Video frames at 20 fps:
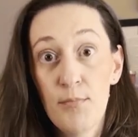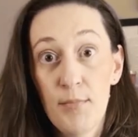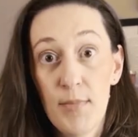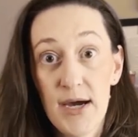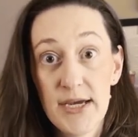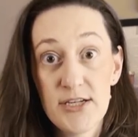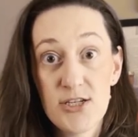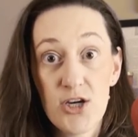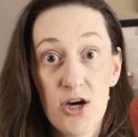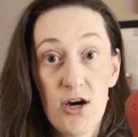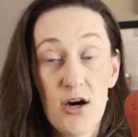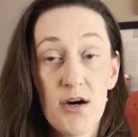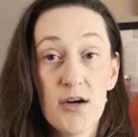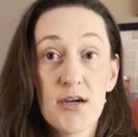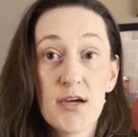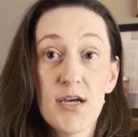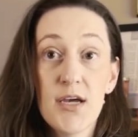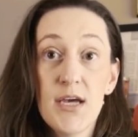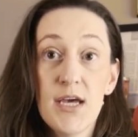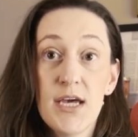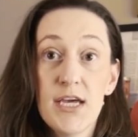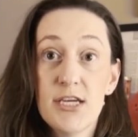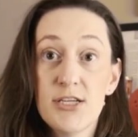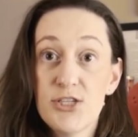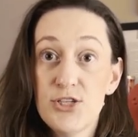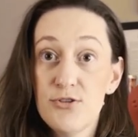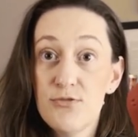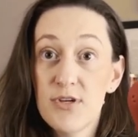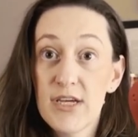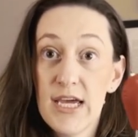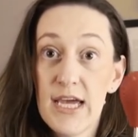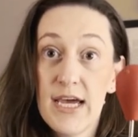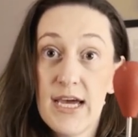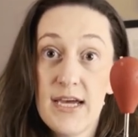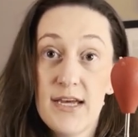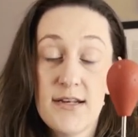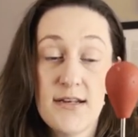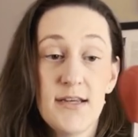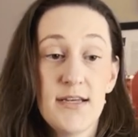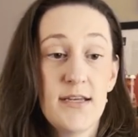my dog, is you
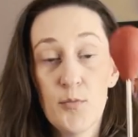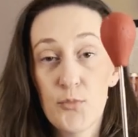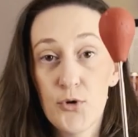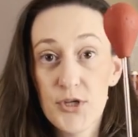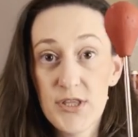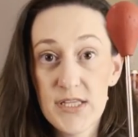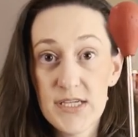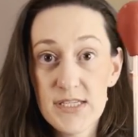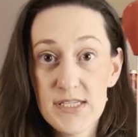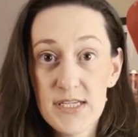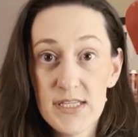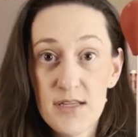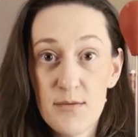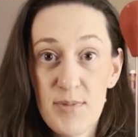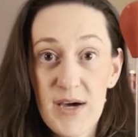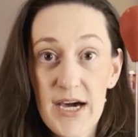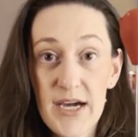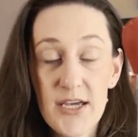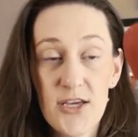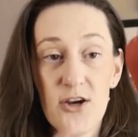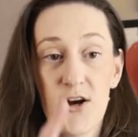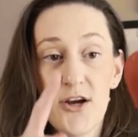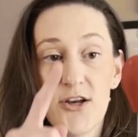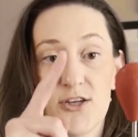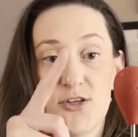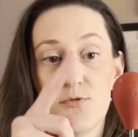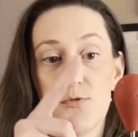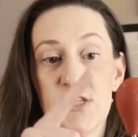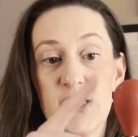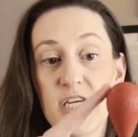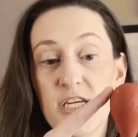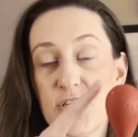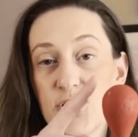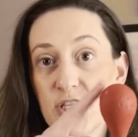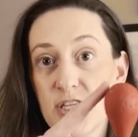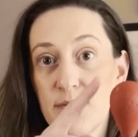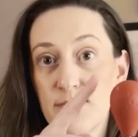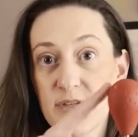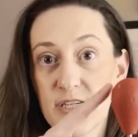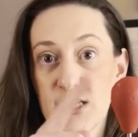can put this in the backyard, you teach
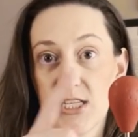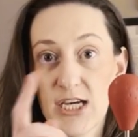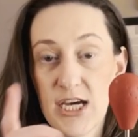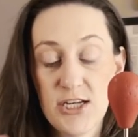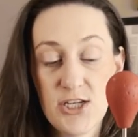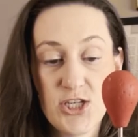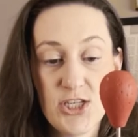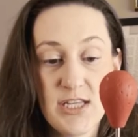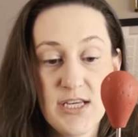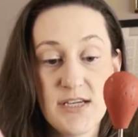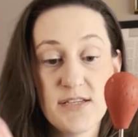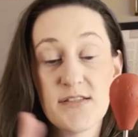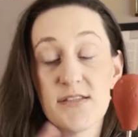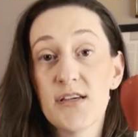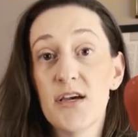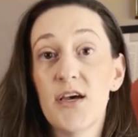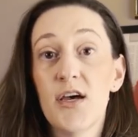them to touch this,